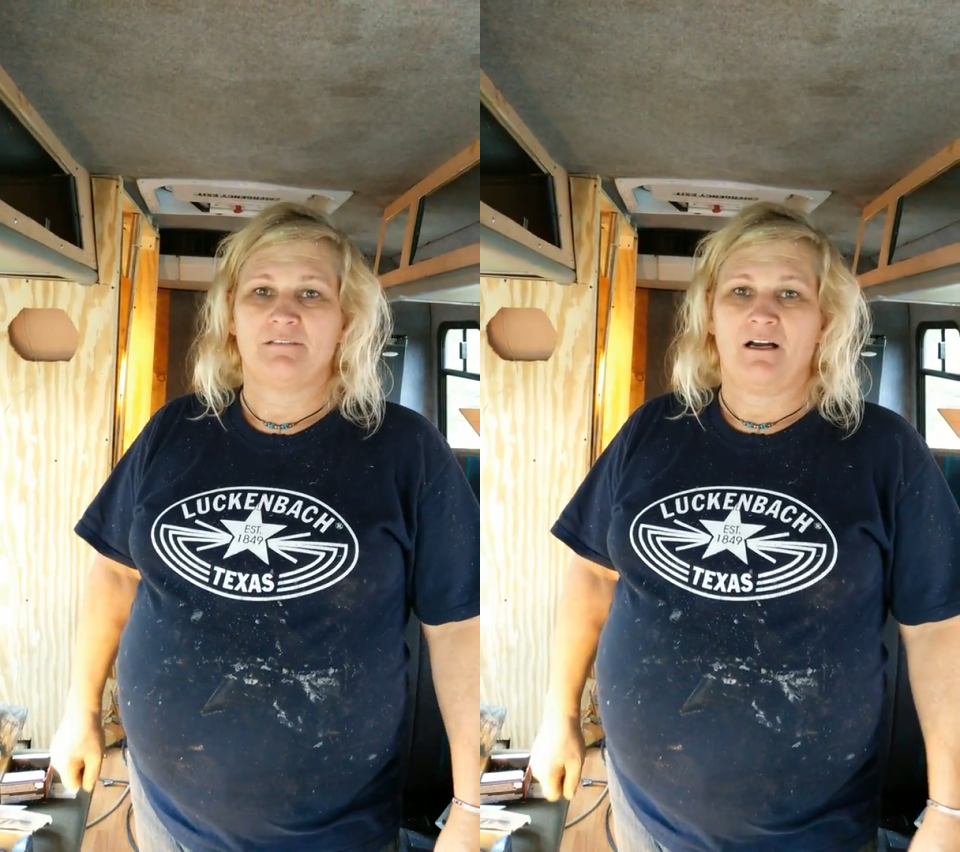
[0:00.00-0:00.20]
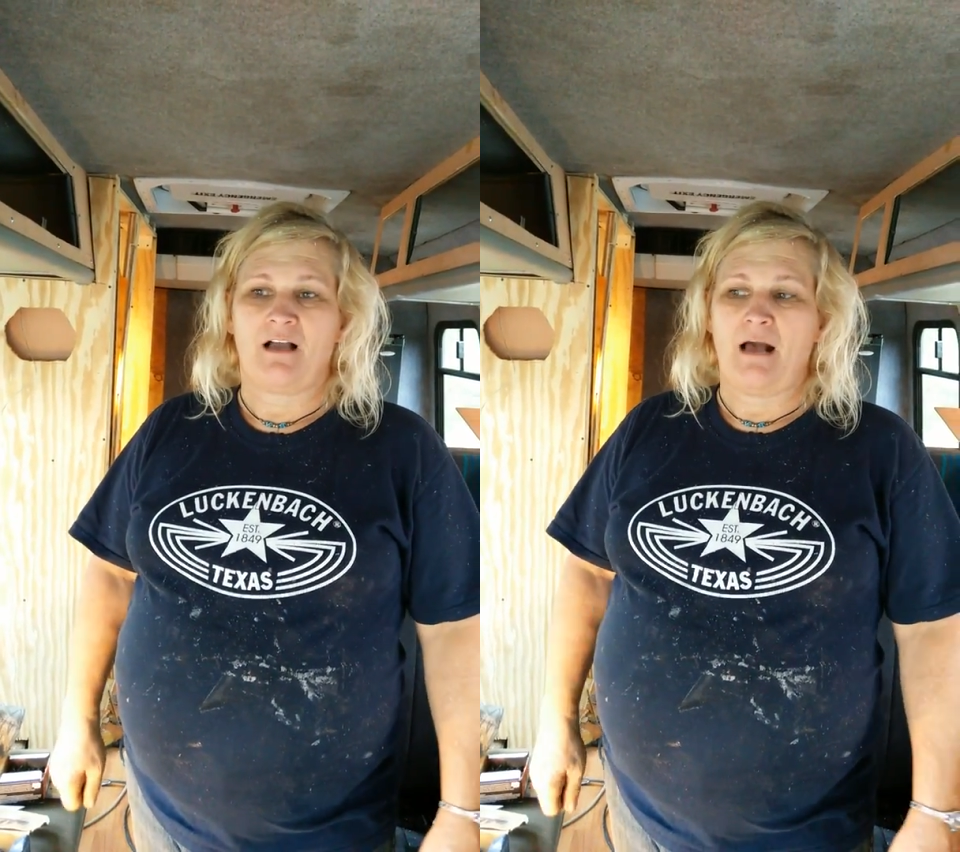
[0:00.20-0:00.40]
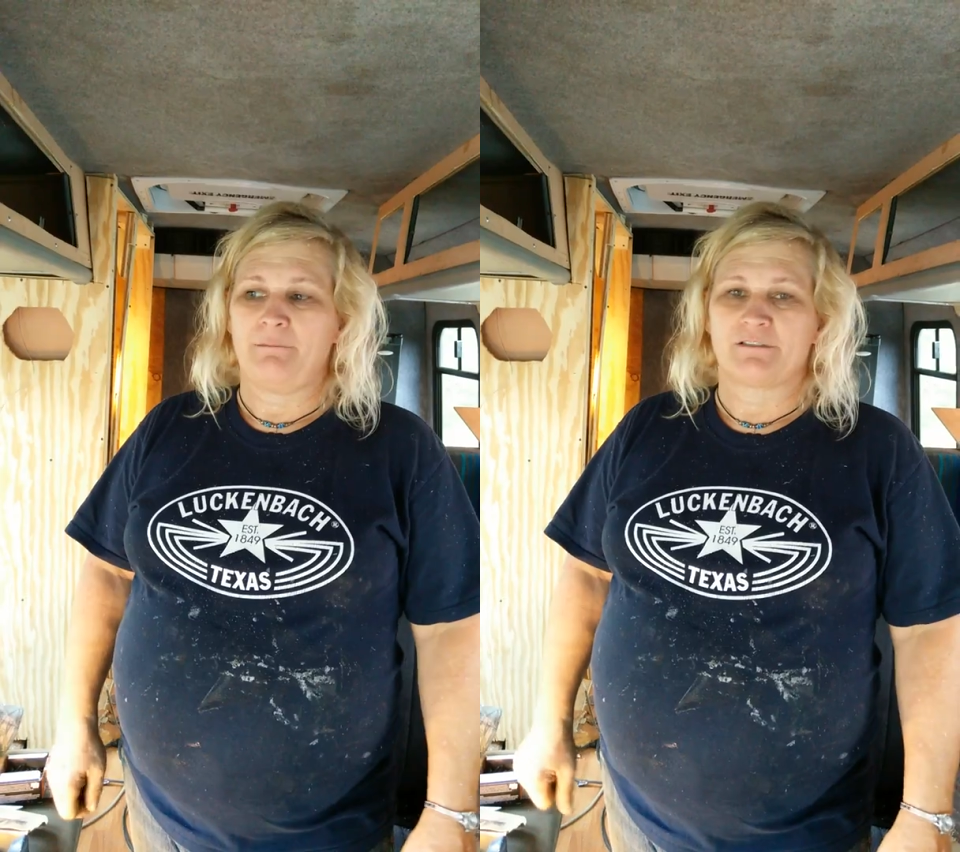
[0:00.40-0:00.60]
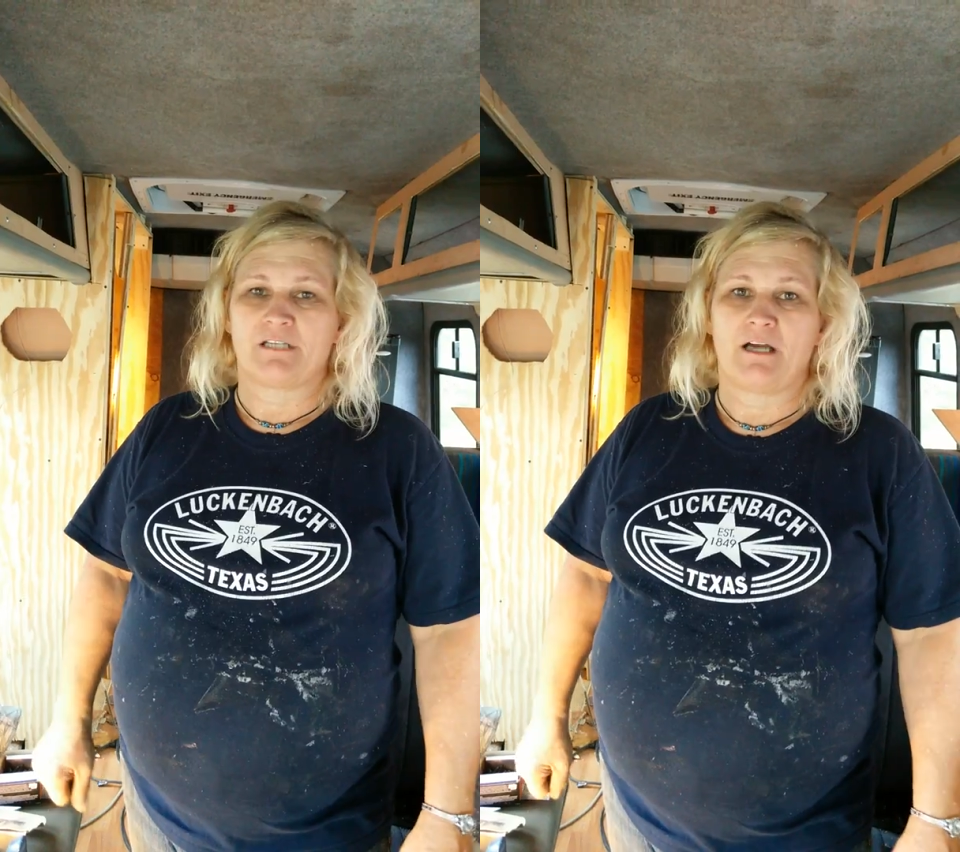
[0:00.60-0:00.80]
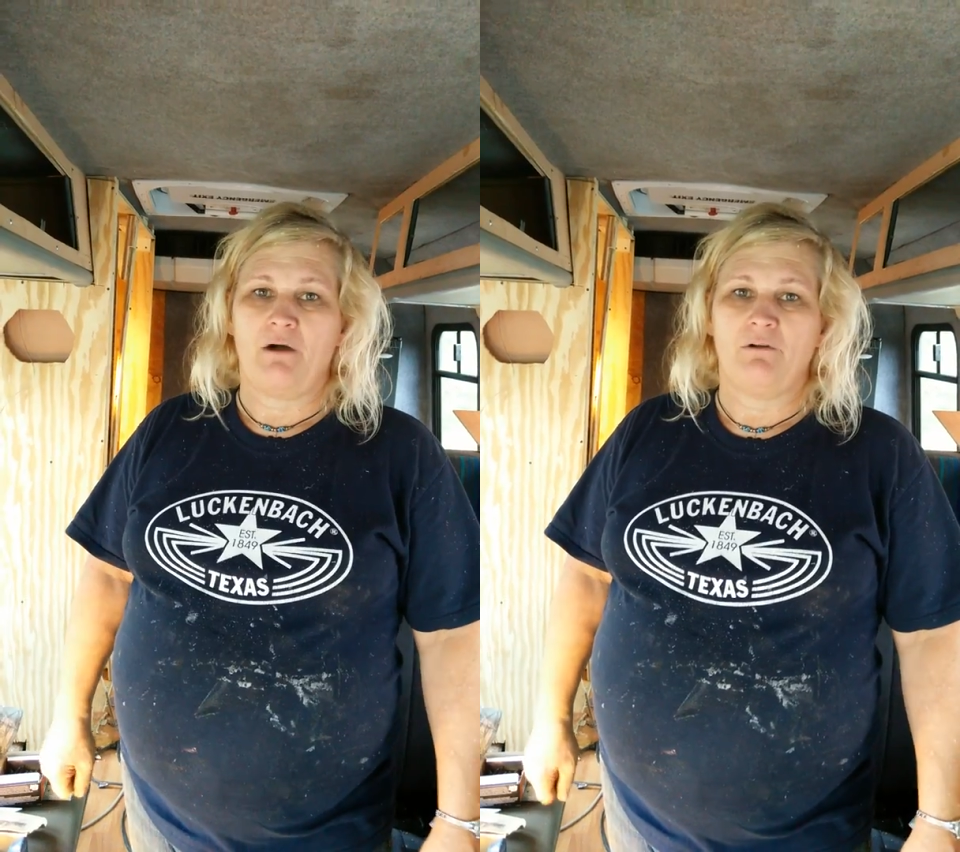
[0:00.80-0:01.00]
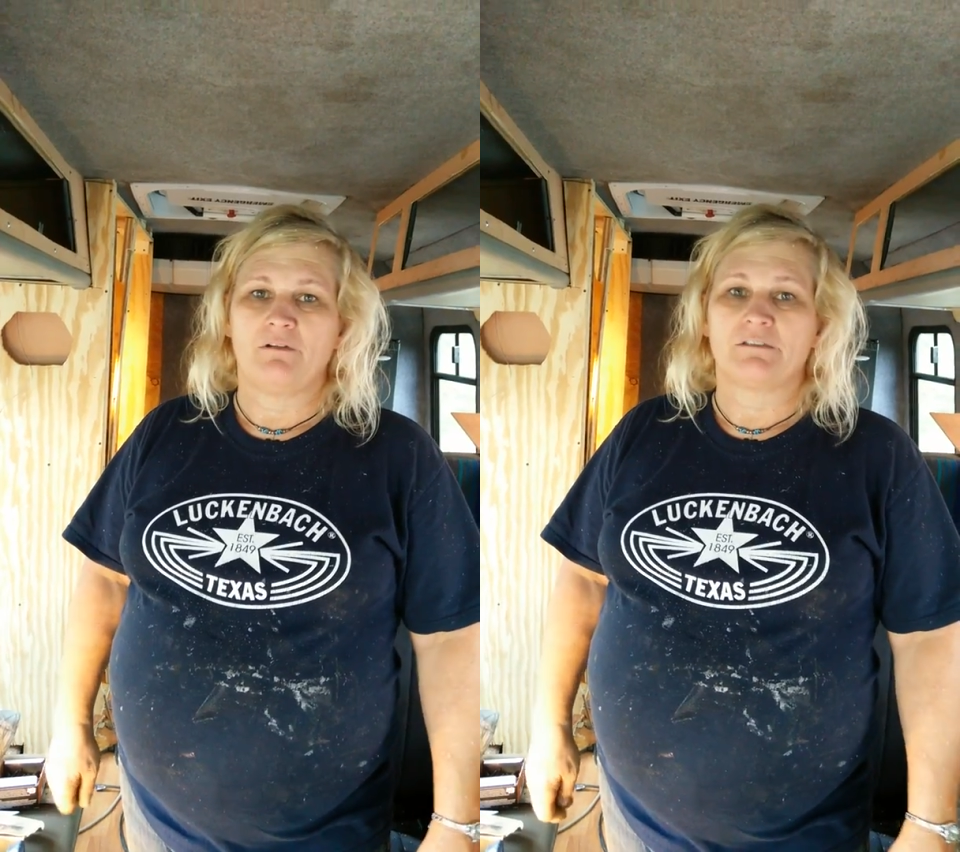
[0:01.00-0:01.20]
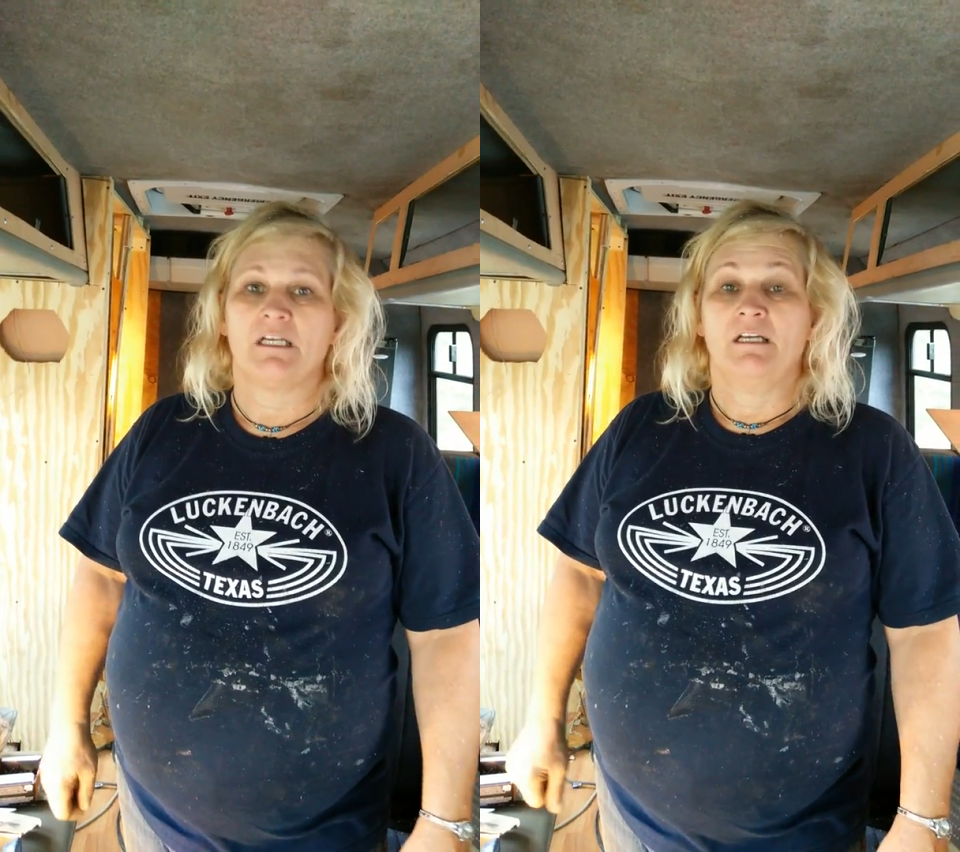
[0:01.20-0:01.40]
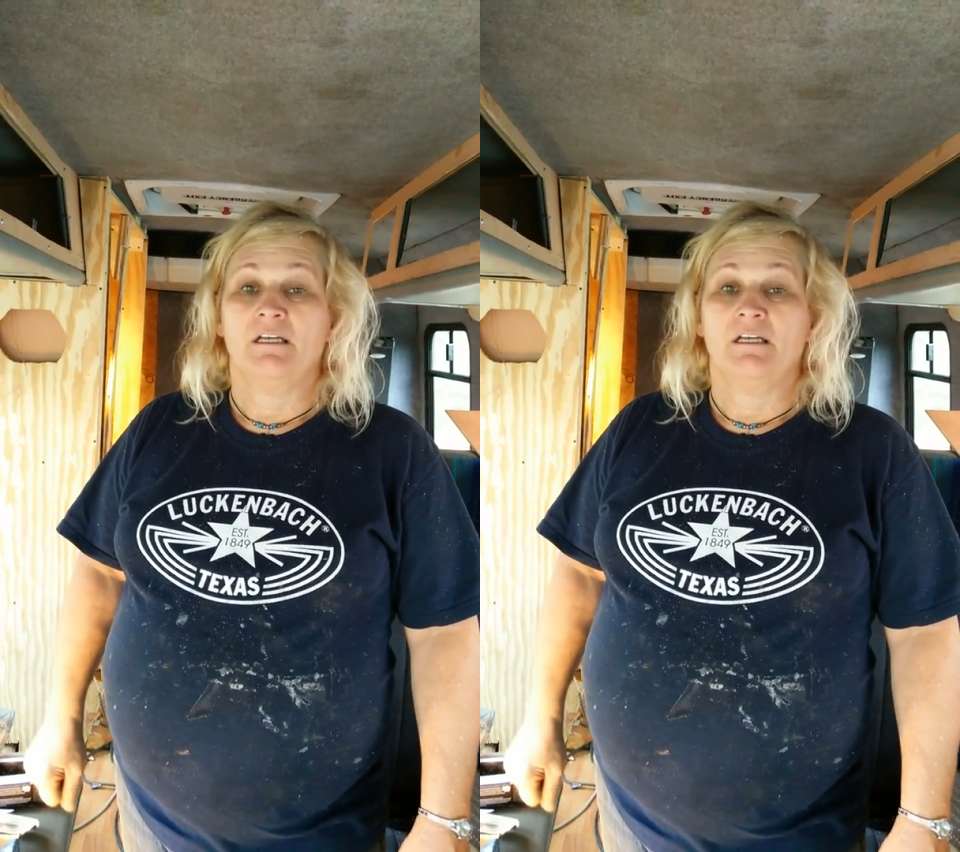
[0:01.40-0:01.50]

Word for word: accomplish our goals.